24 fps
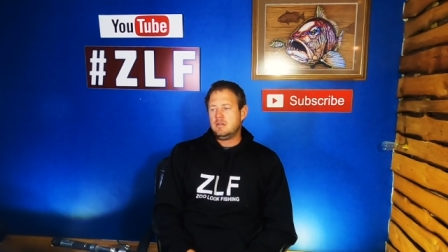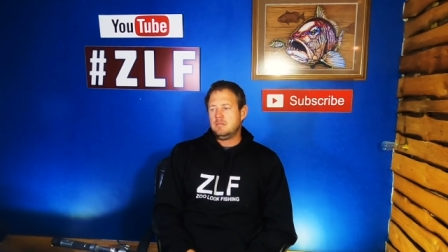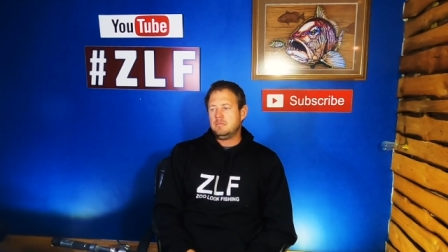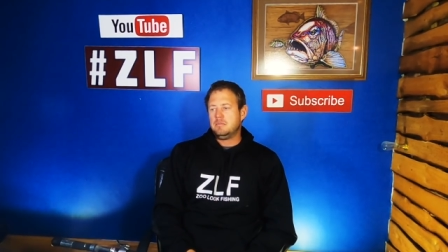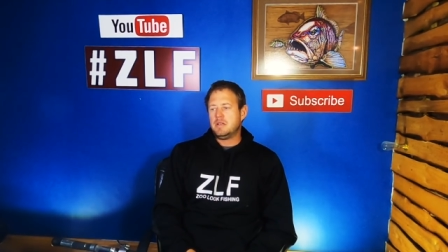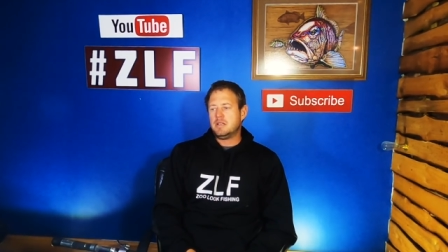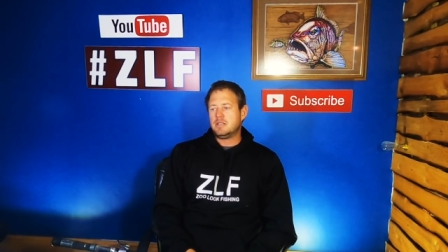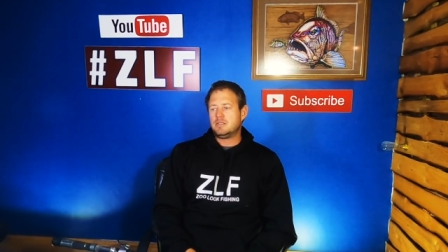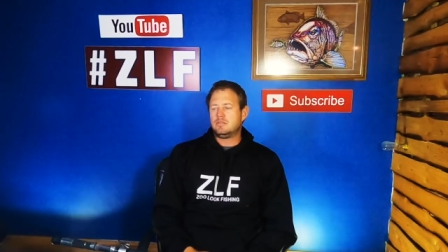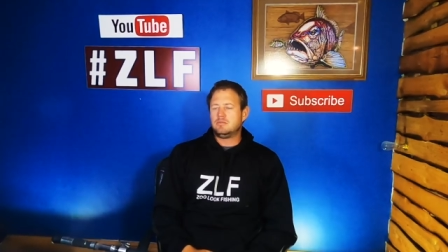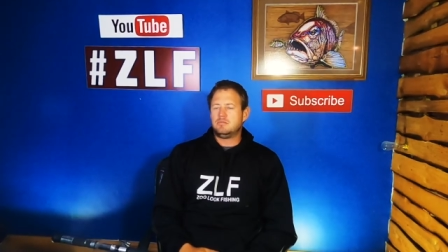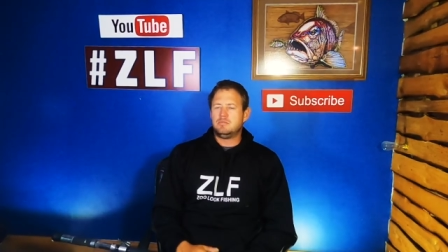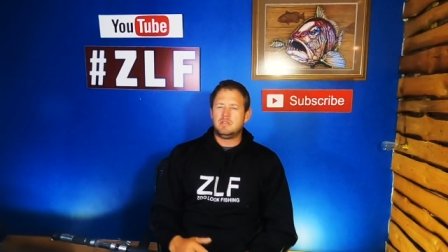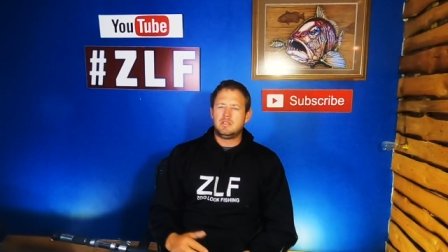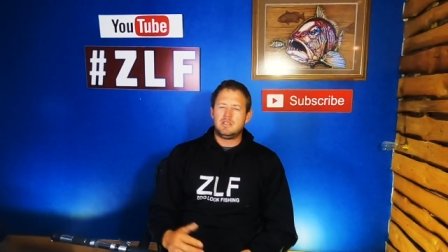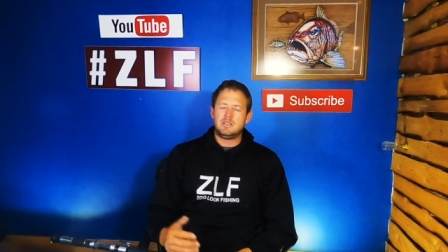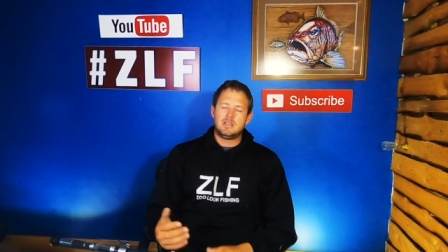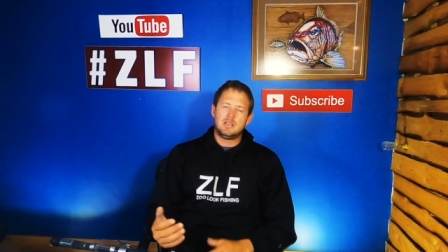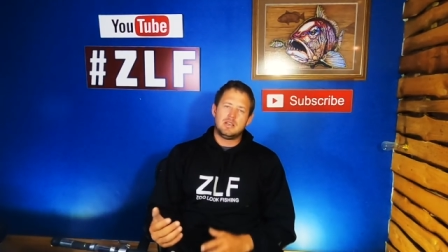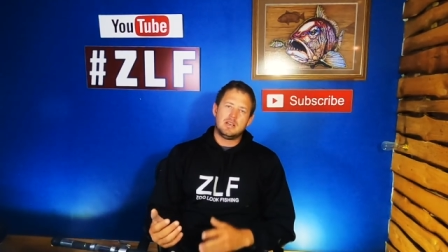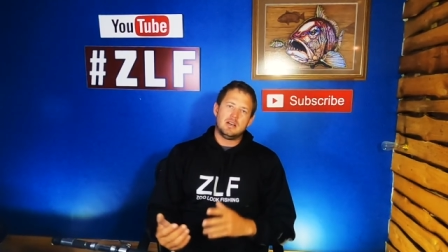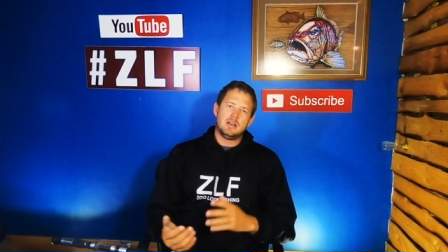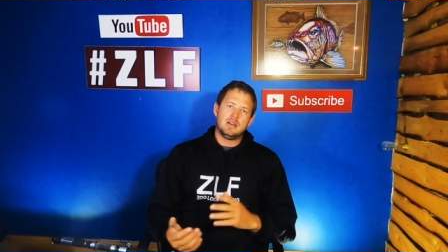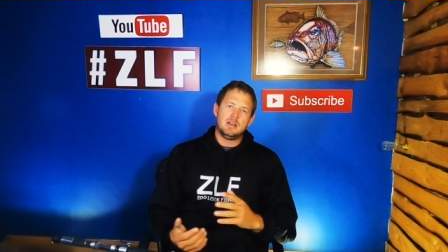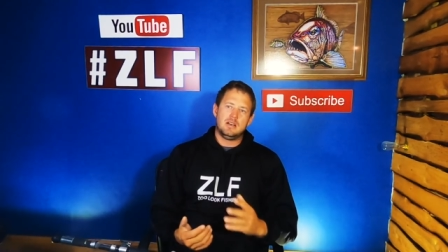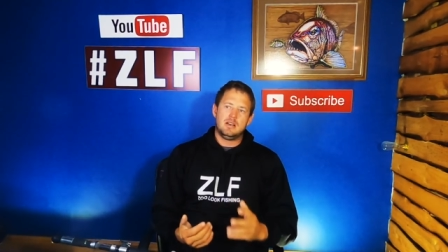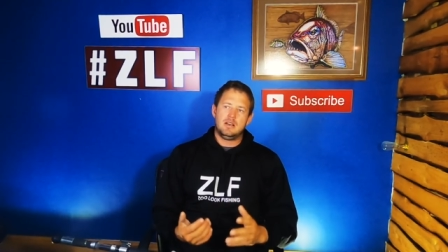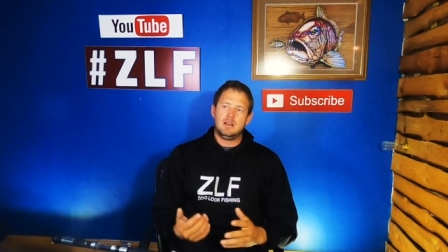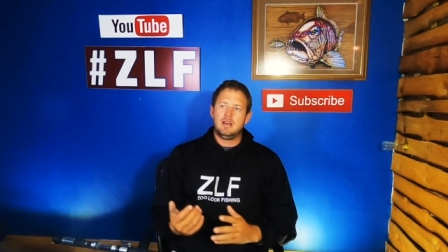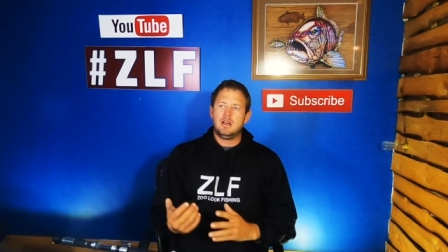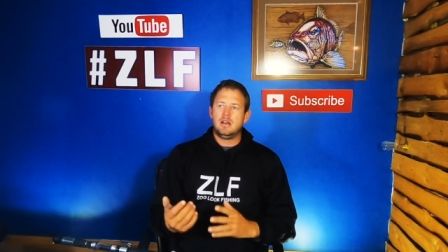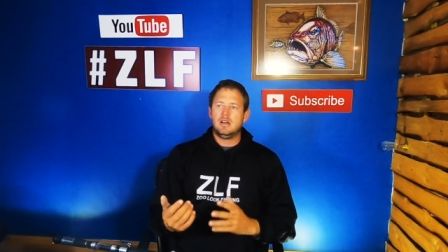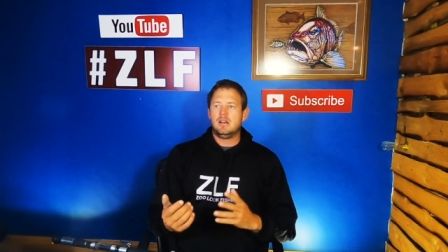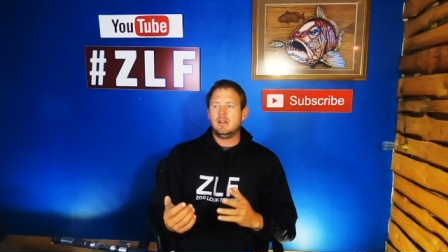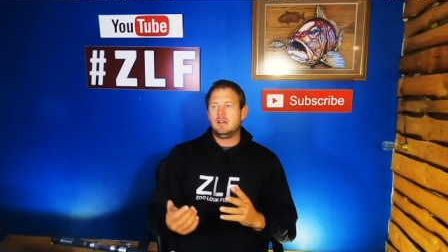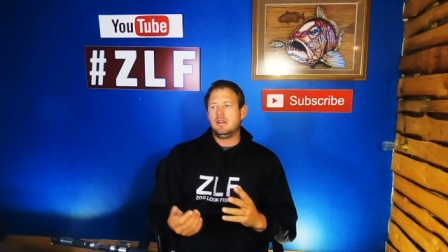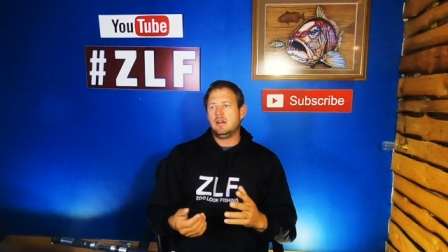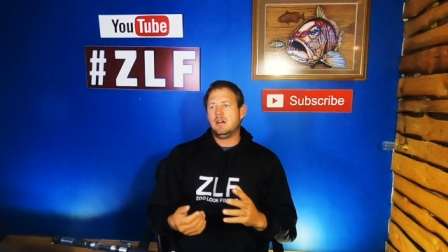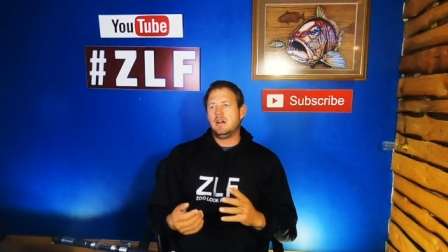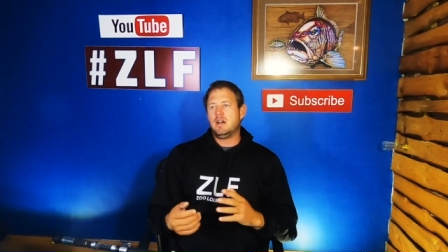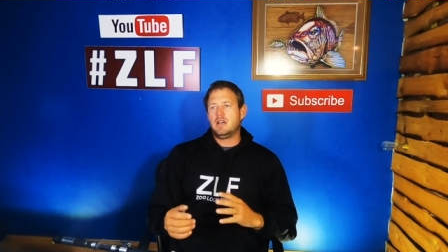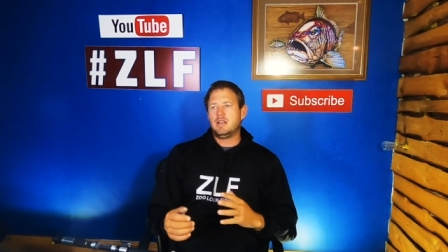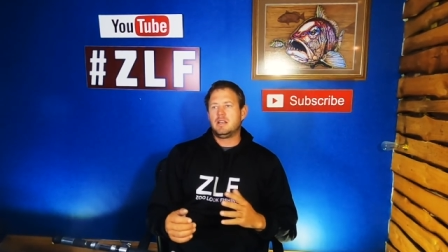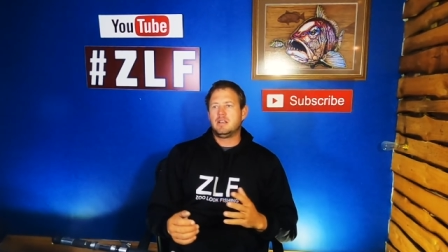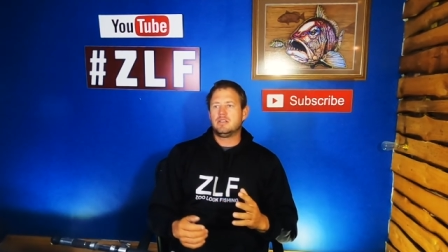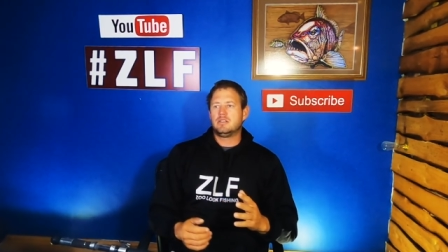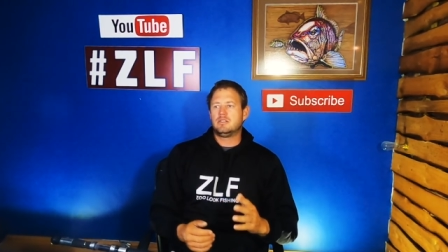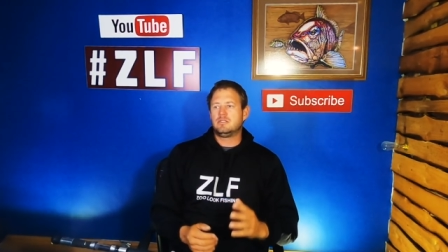But to me,
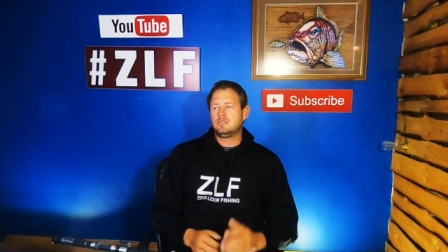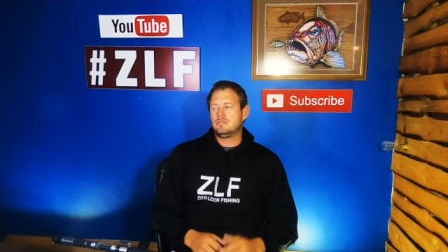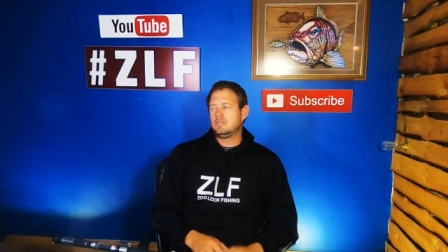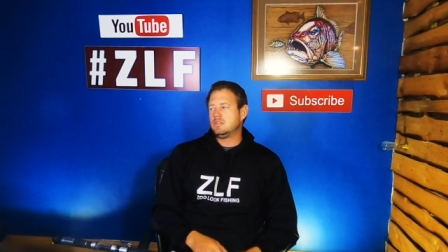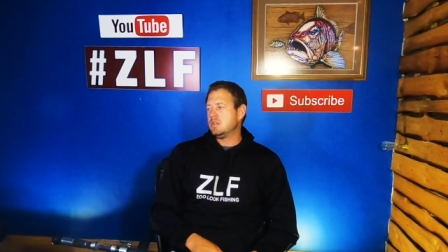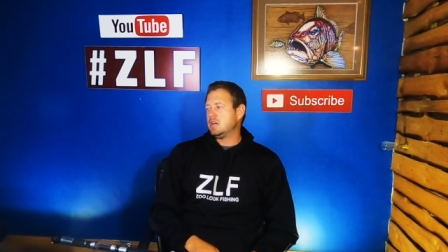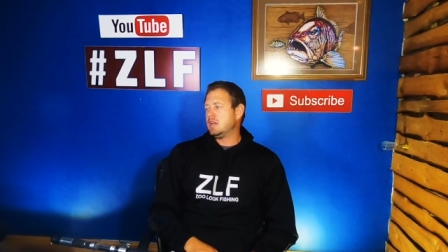I don't